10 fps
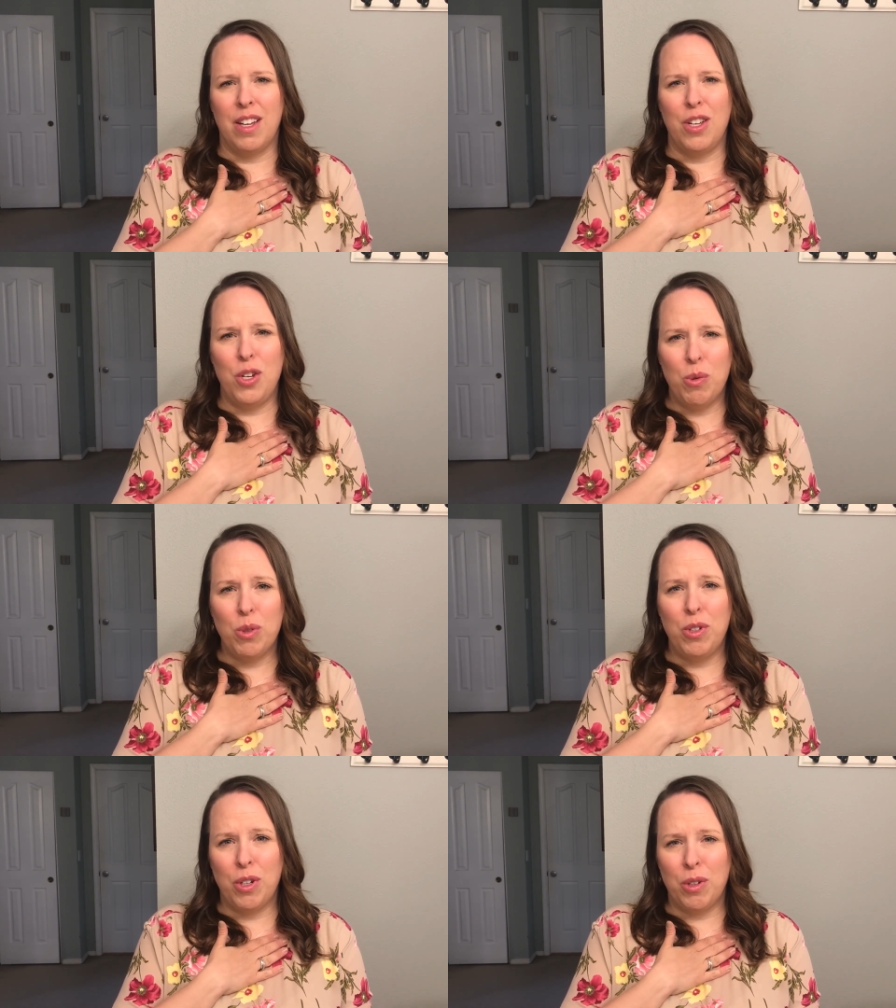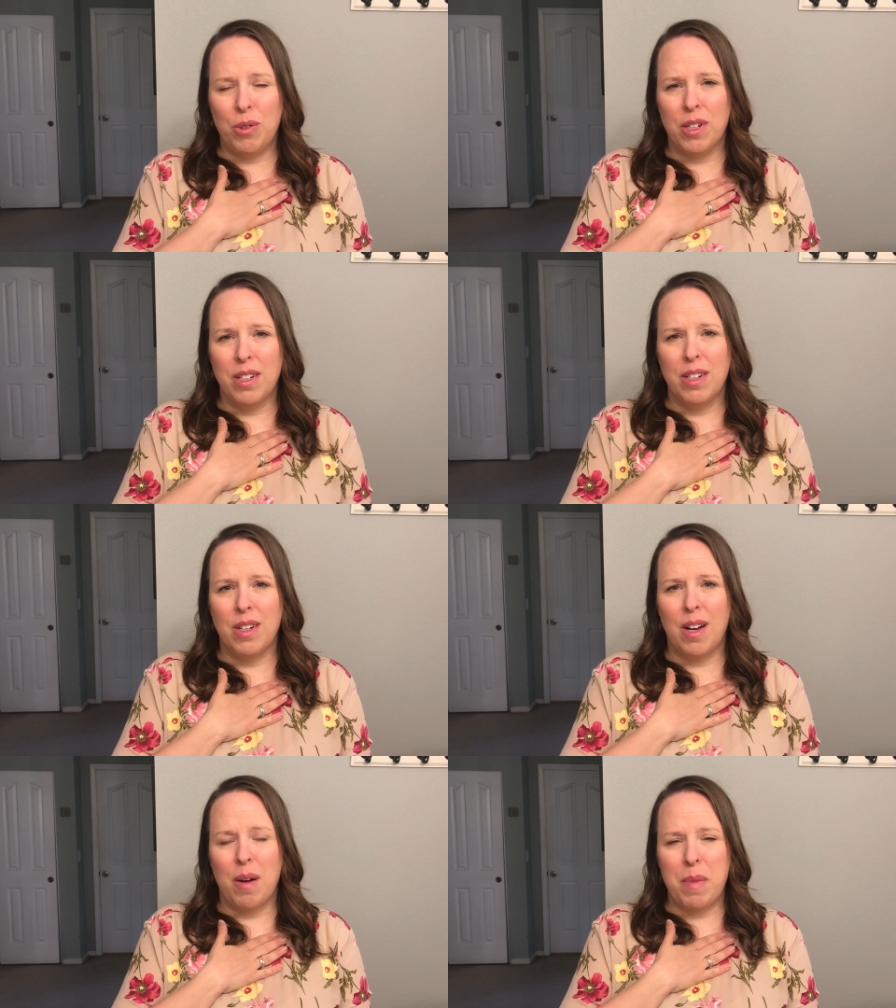you will do
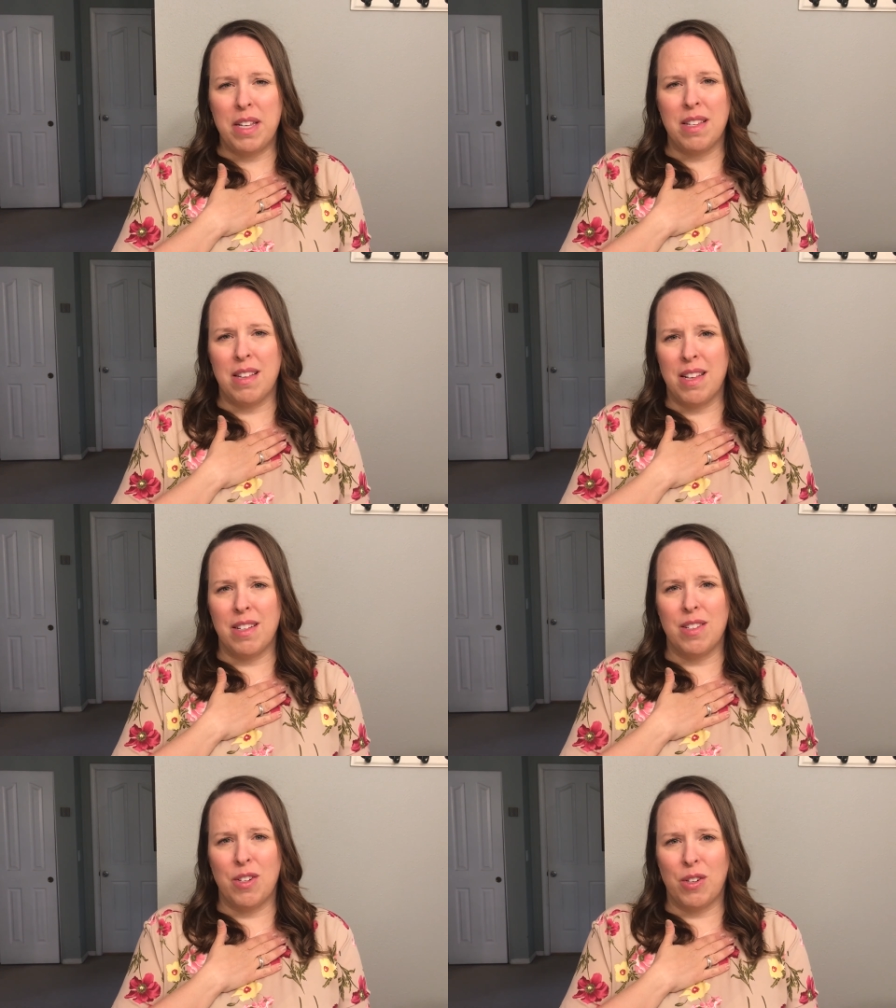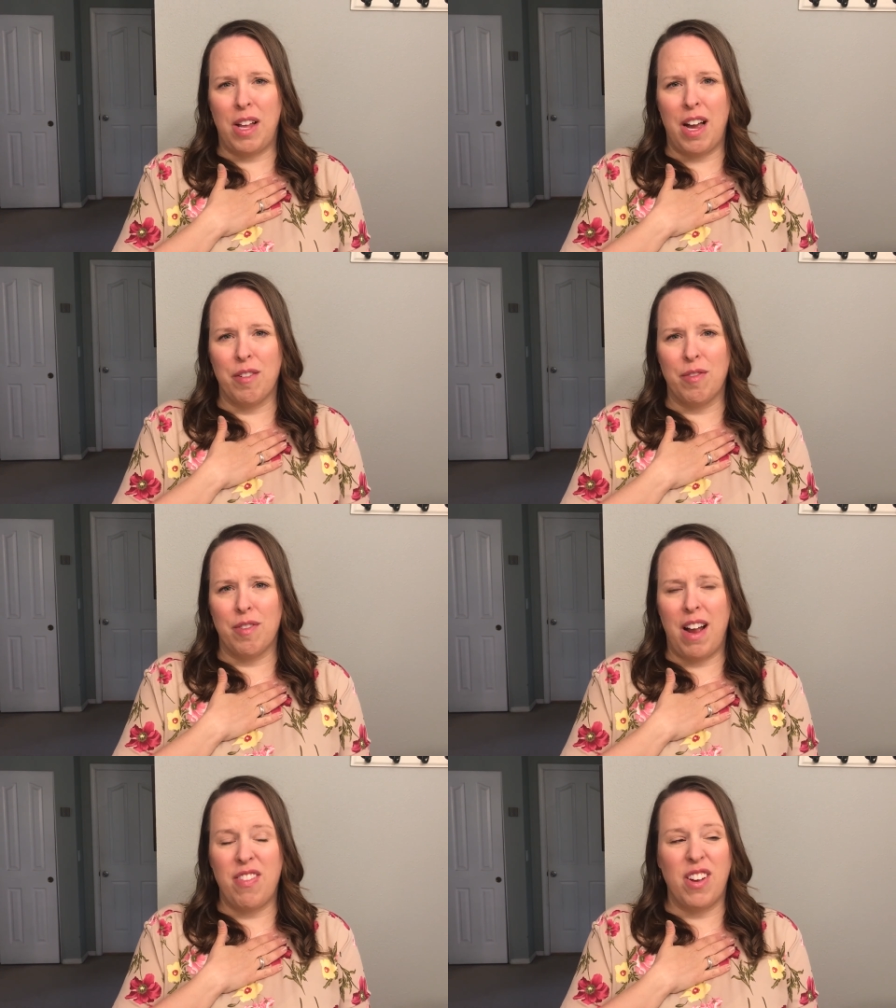amazing things in your life
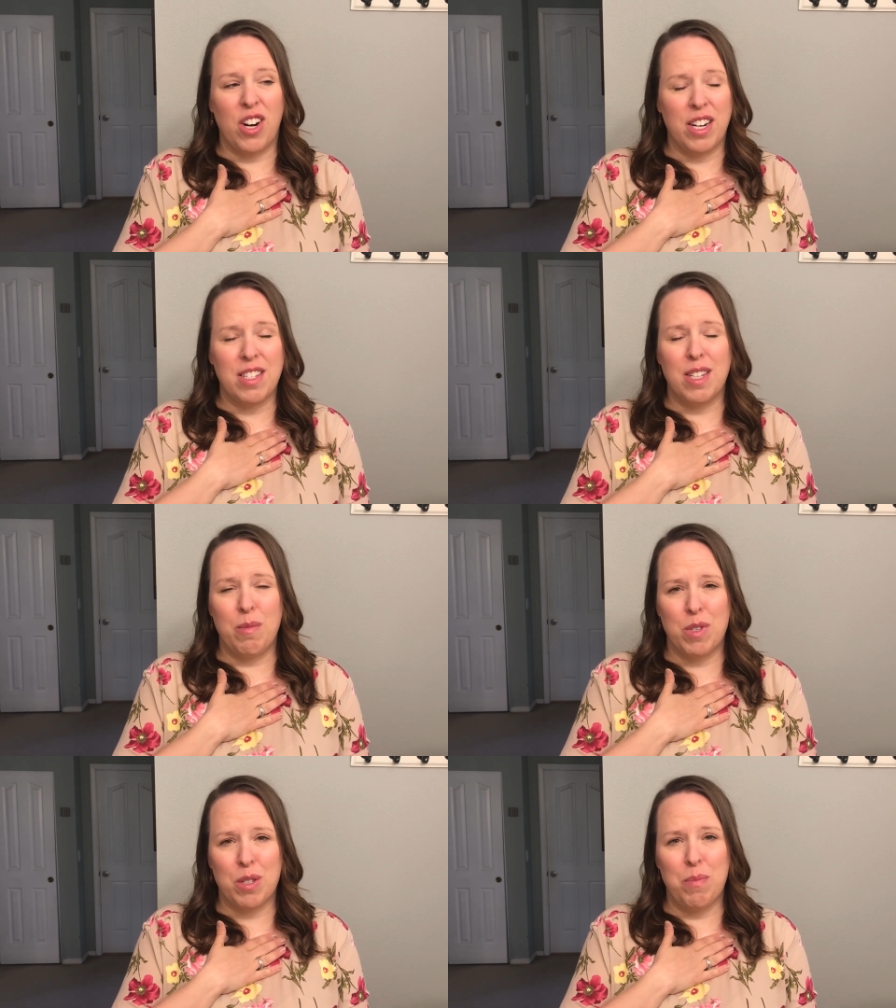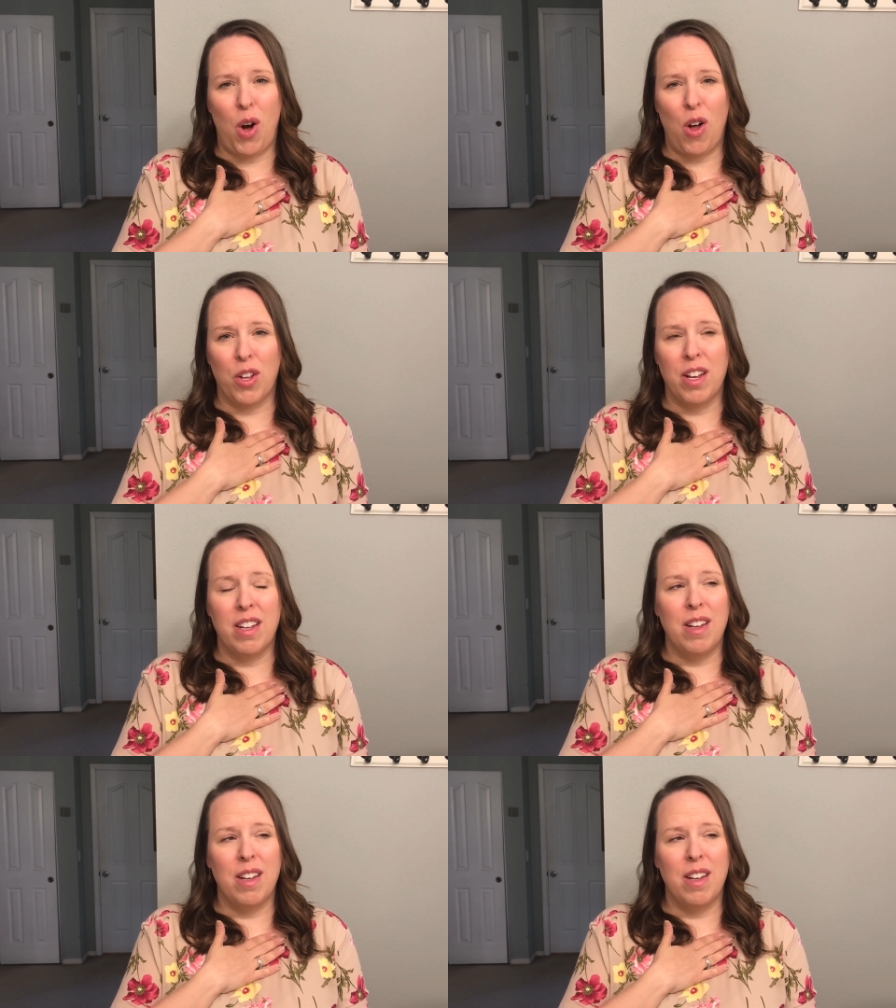and they're going to seem small